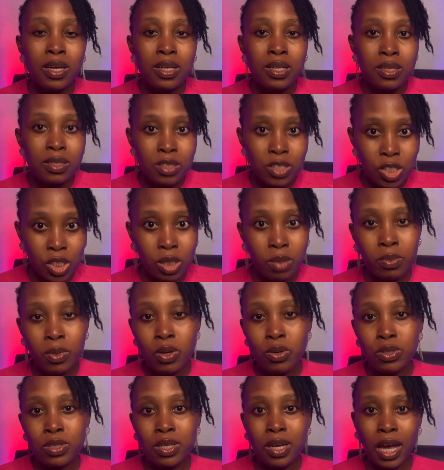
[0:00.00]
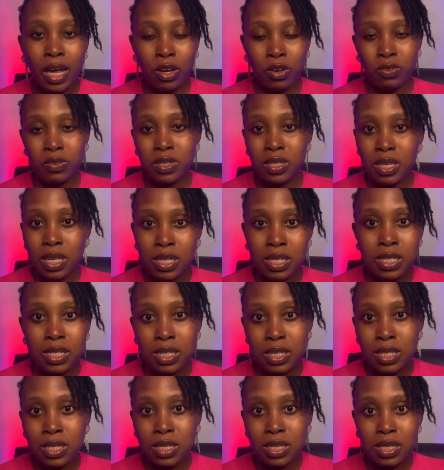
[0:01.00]
Gmail kind of
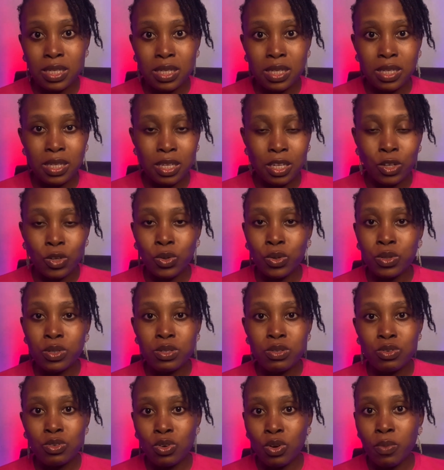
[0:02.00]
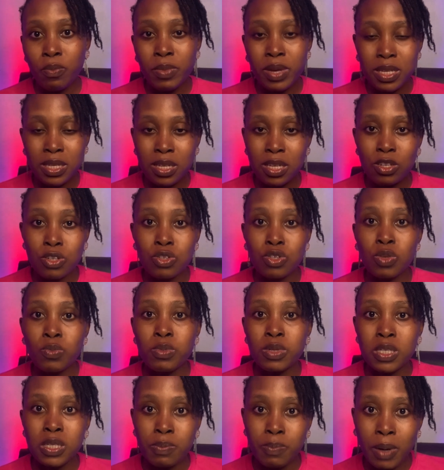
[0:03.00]
sends your message to be
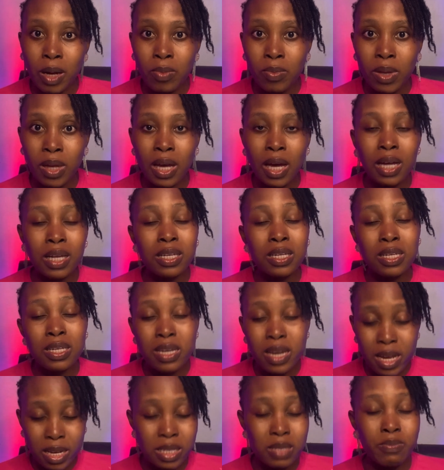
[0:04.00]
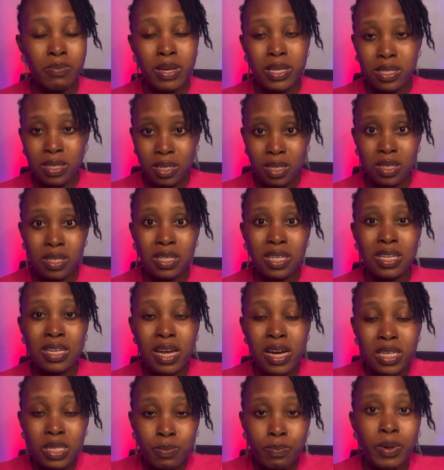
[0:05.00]
spammy, and the
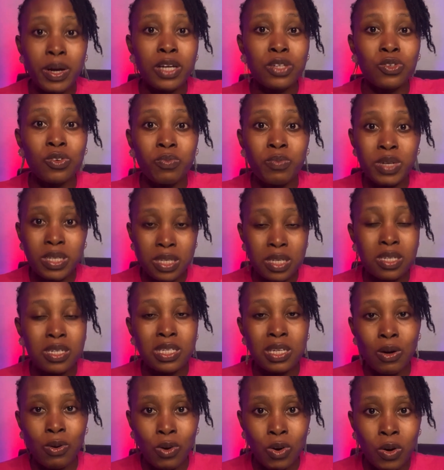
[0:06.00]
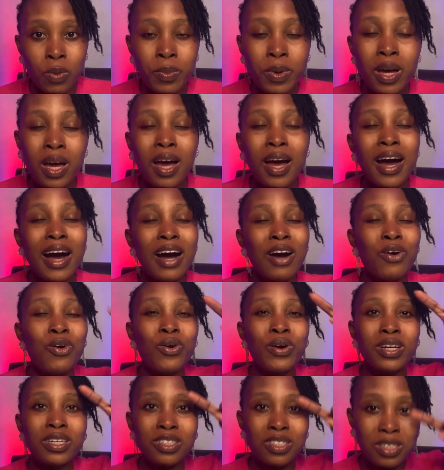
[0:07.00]
next batch of messages that will come are going
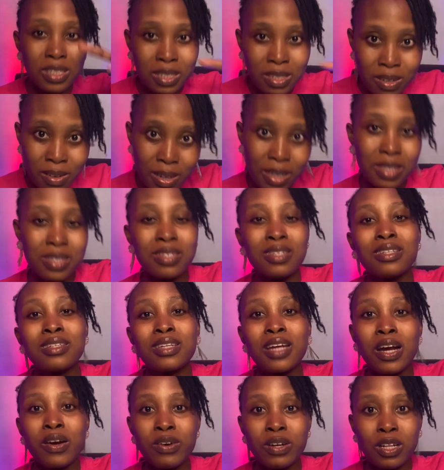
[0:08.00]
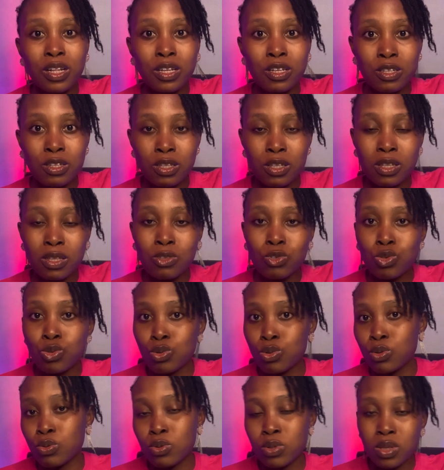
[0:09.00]
straight directly to
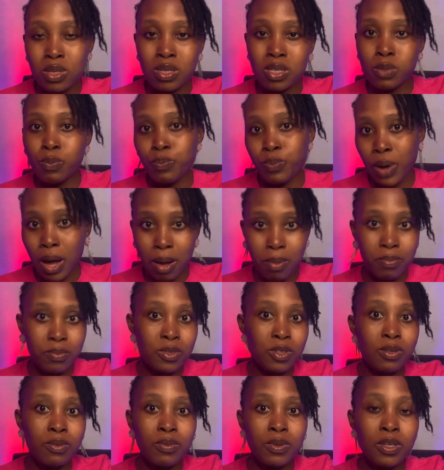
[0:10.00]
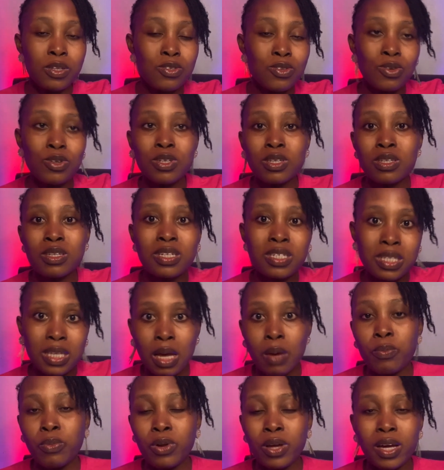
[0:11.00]
the spam. So these
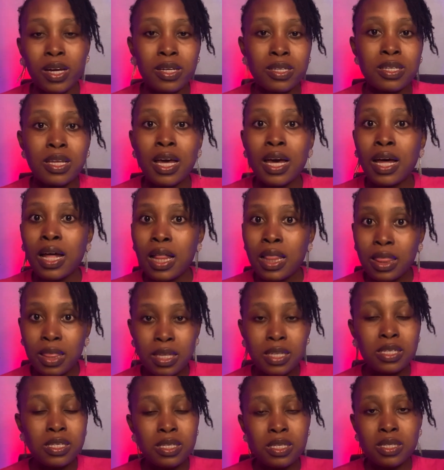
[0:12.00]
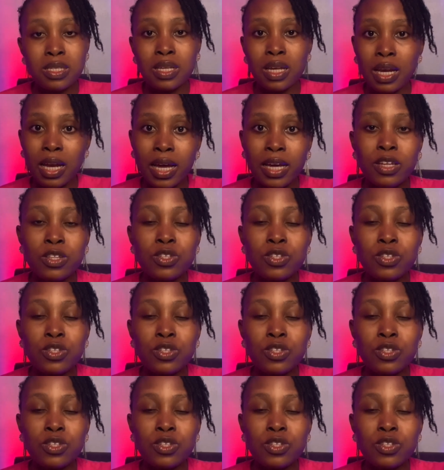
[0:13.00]
employers, these clients